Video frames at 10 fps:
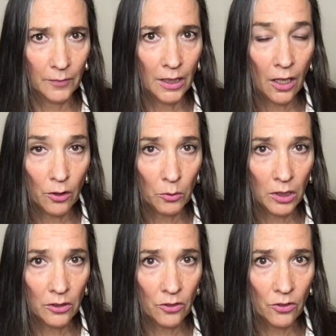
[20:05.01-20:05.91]
In other
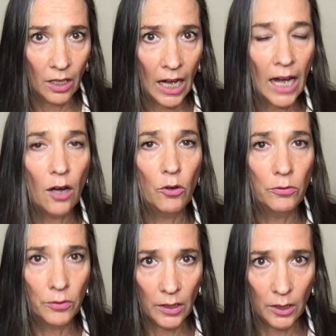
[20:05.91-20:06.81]
words, how
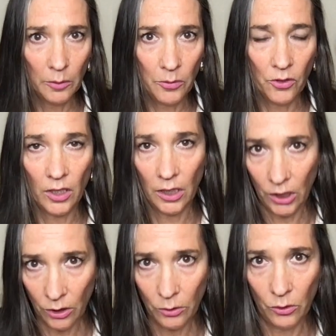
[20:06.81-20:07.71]
verbs are
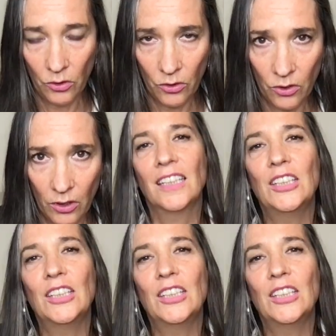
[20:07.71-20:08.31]
used.